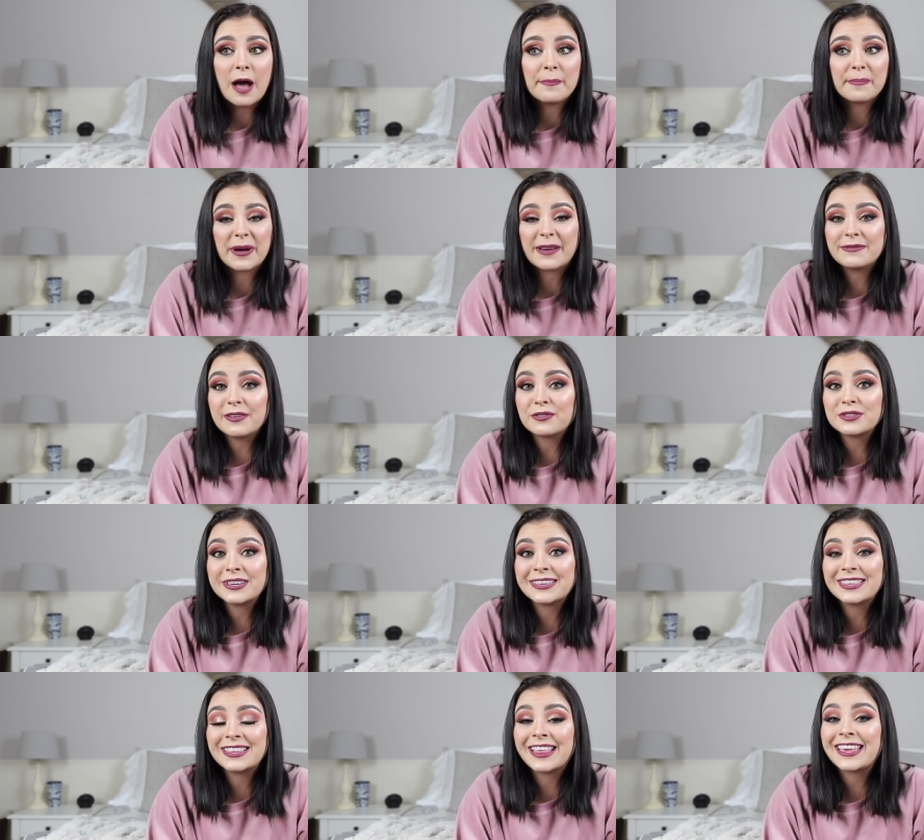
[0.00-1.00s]
But I've never
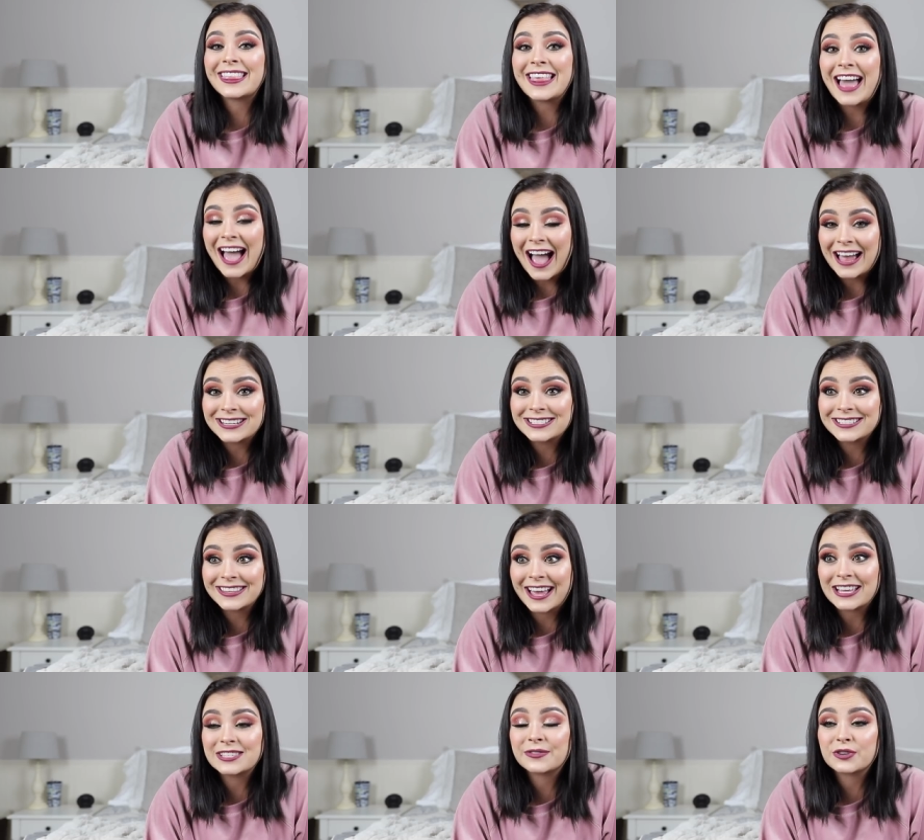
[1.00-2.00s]
done anything like that,
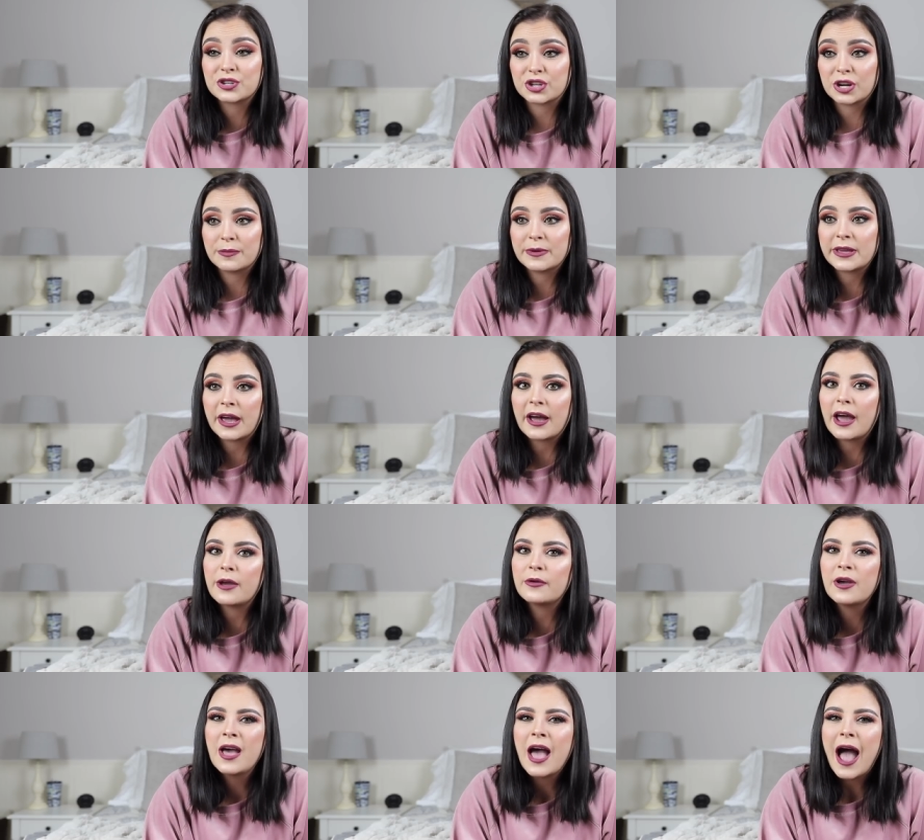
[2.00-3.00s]
that's for sure. But yeah,
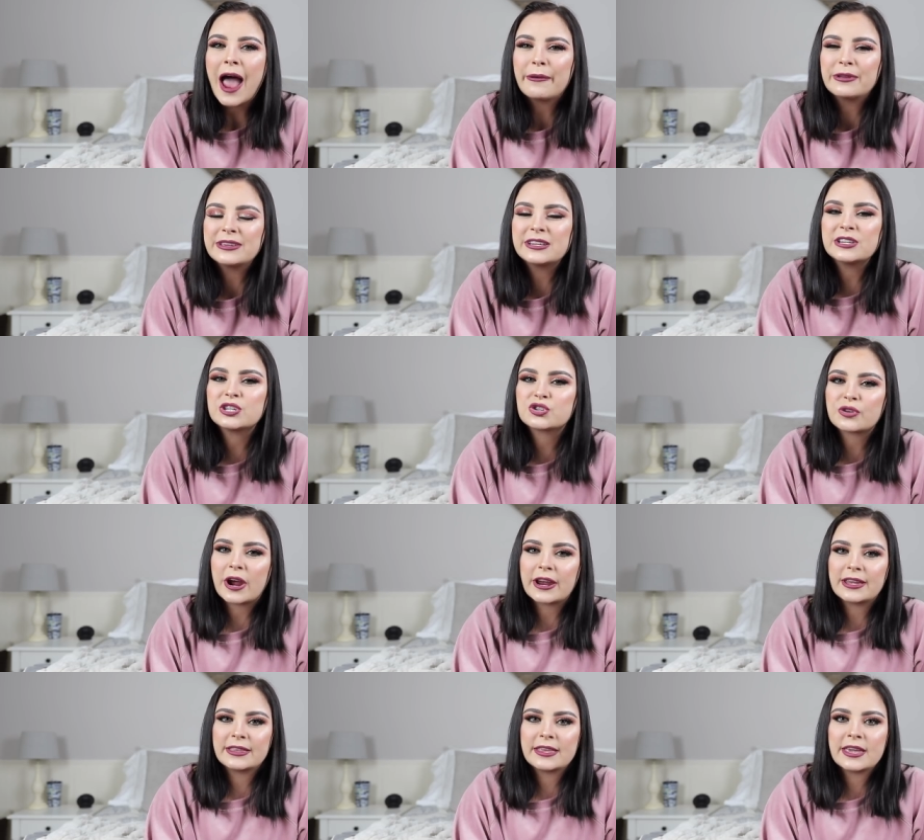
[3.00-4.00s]
I really didn't
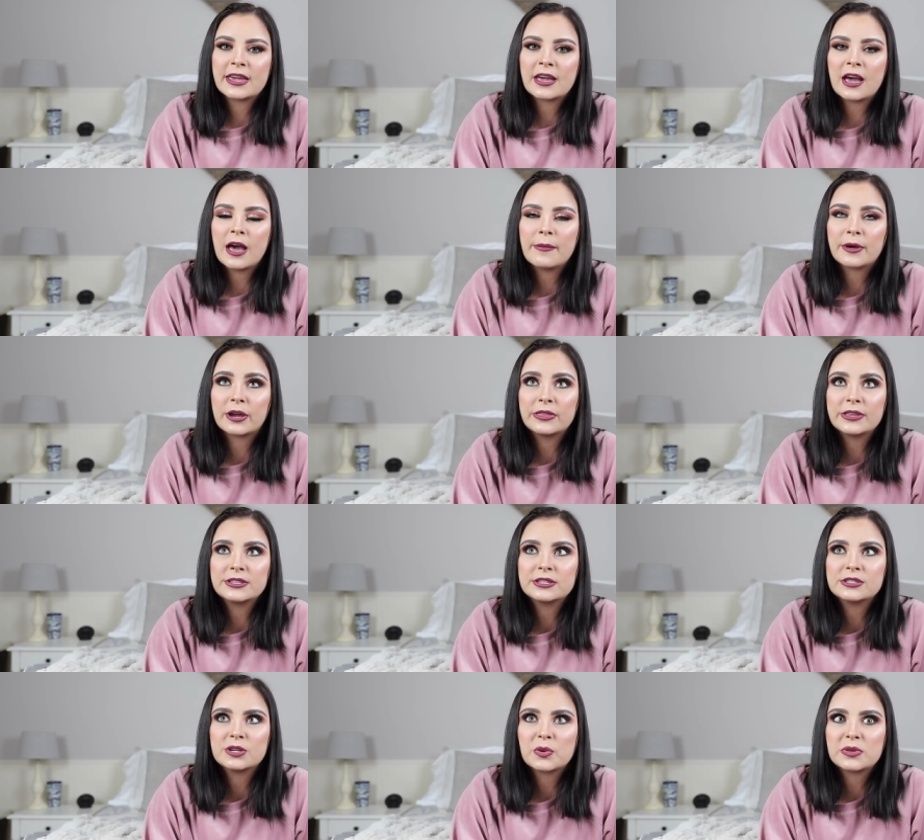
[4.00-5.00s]
try anything. A good thing
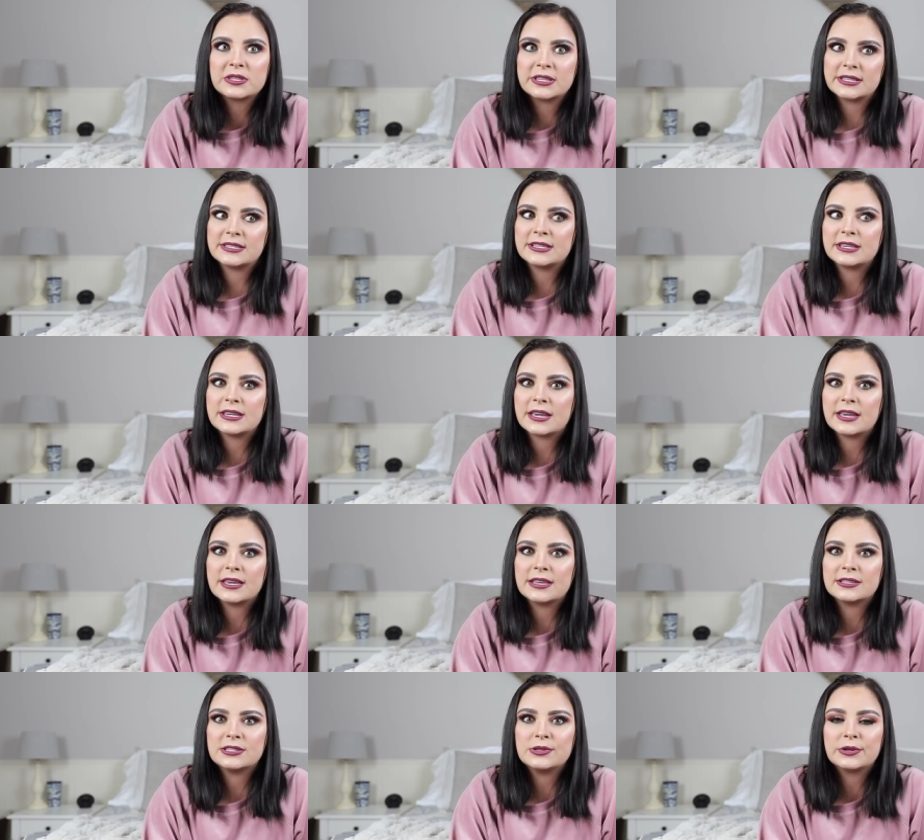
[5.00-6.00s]
to know with Disney
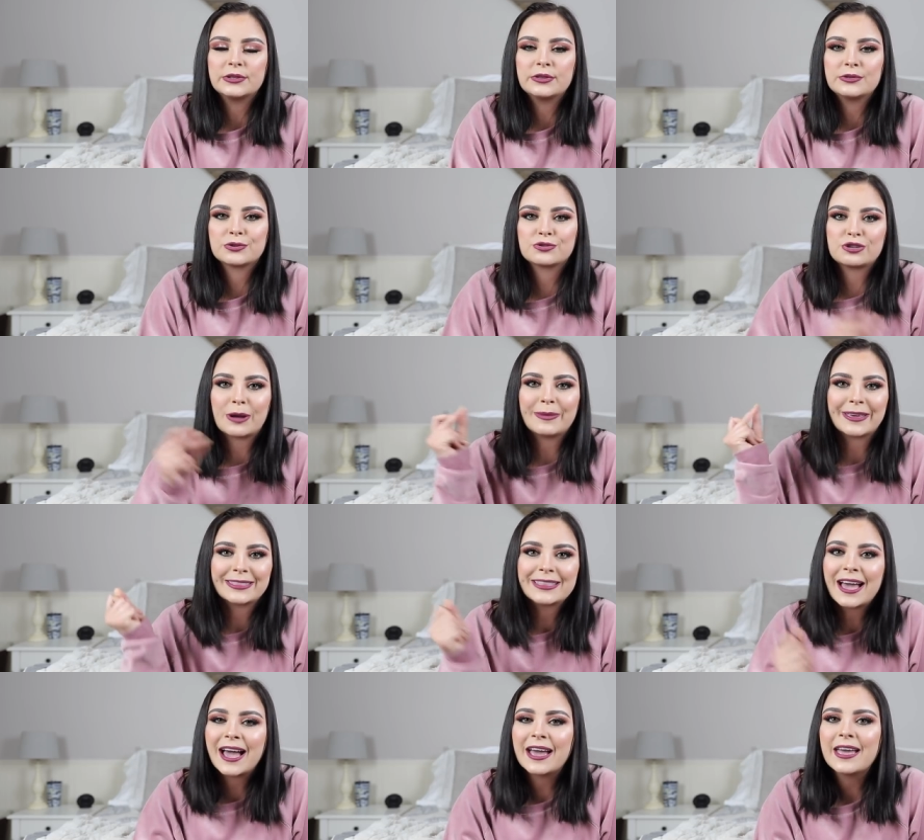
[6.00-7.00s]
is you can lose your job
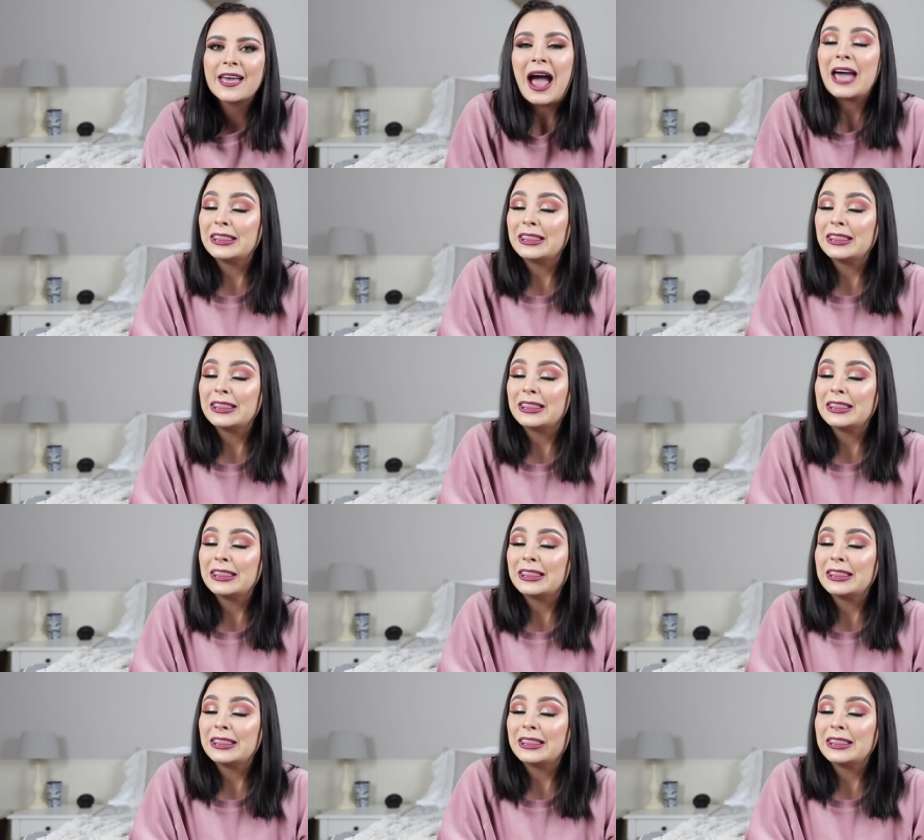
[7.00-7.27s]
like that.